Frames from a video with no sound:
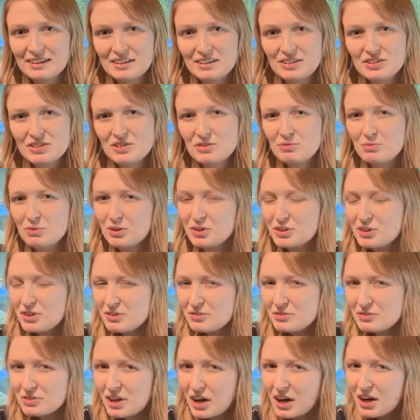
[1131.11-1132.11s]
to what you
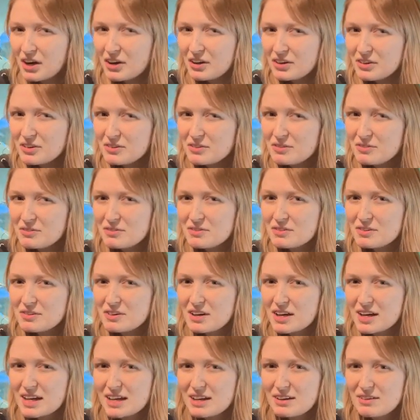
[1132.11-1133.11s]
know
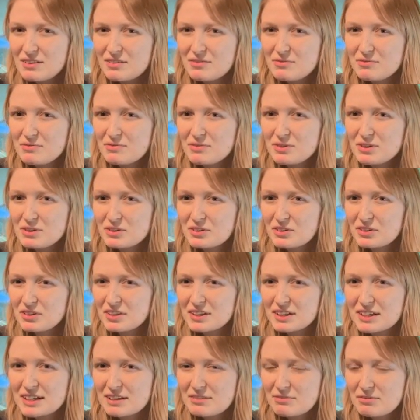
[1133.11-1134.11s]
if you're going to
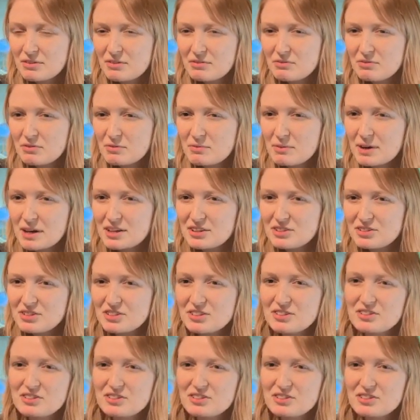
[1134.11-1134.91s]
give information.